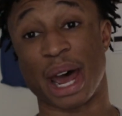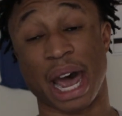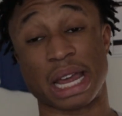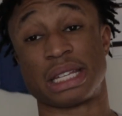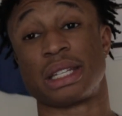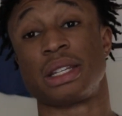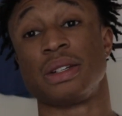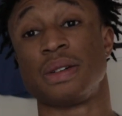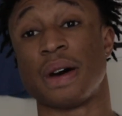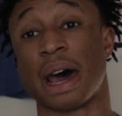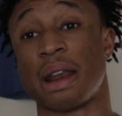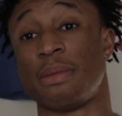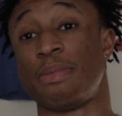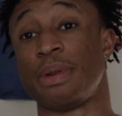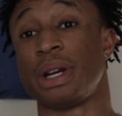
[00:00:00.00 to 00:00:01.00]
I still
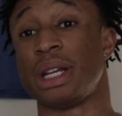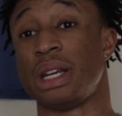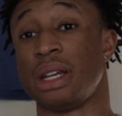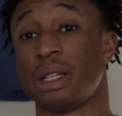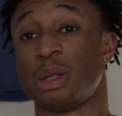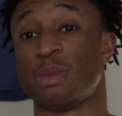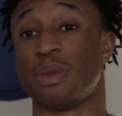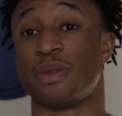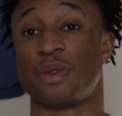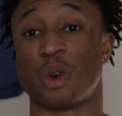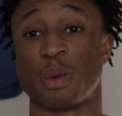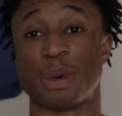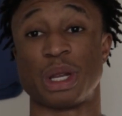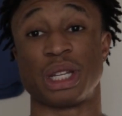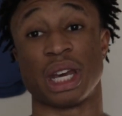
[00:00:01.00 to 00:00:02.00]
had a pretty decent
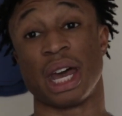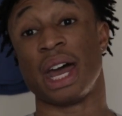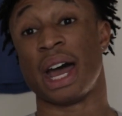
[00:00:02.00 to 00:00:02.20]
performance.